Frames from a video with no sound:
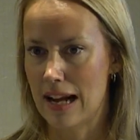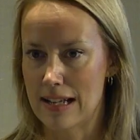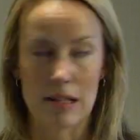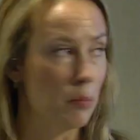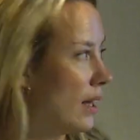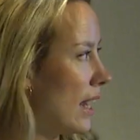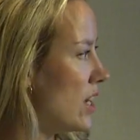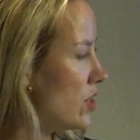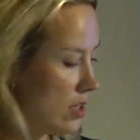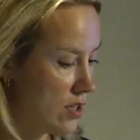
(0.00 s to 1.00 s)
that has
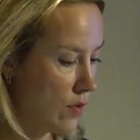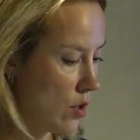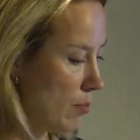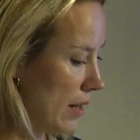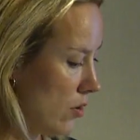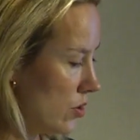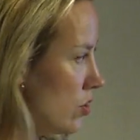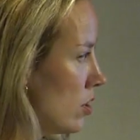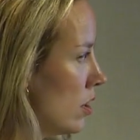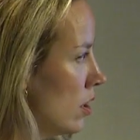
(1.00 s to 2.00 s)
implications for
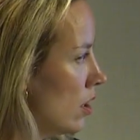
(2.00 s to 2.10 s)
about